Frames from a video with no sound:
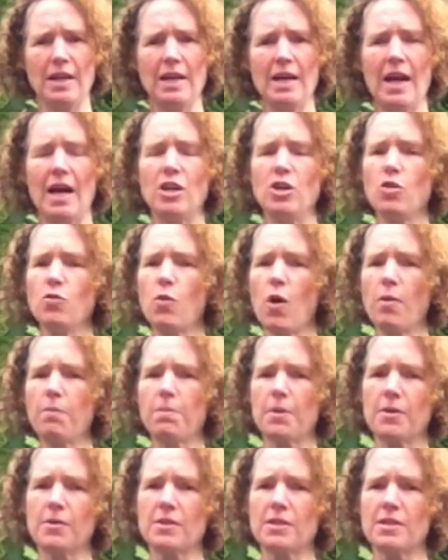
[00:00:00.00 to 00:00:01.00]
And you won't
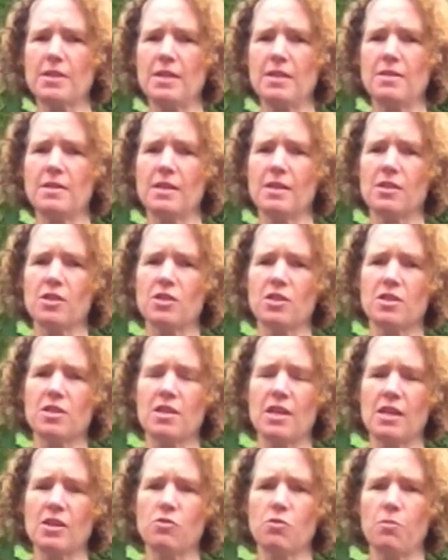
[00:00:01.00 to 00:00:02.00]
be able to see things because
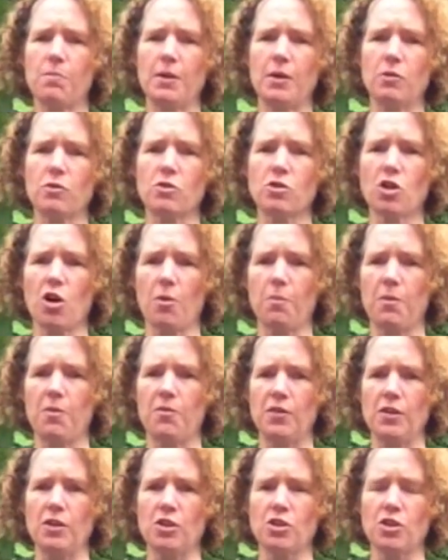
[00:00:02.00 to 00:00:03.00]
things will be on top of
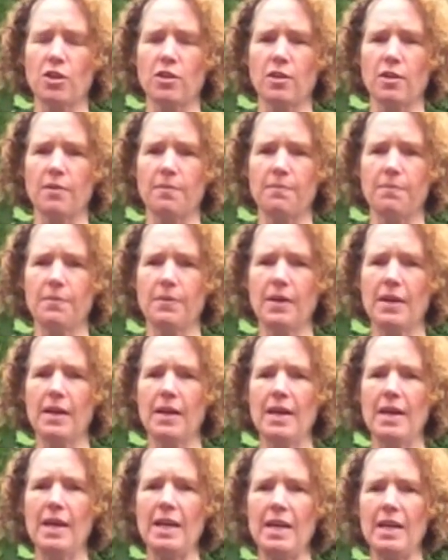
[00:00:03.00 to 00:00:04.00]
each other.
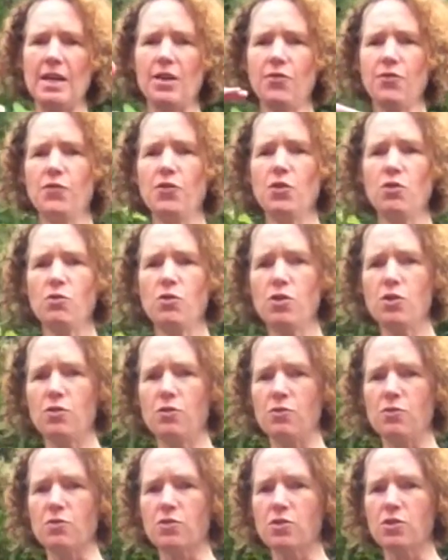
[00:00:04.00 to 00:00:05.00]
If you
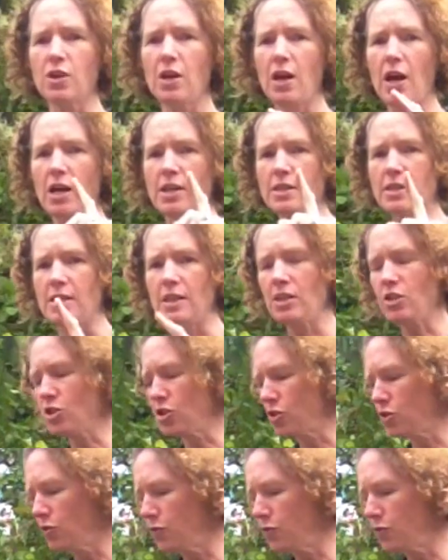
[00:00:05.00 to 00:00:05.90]
use a digital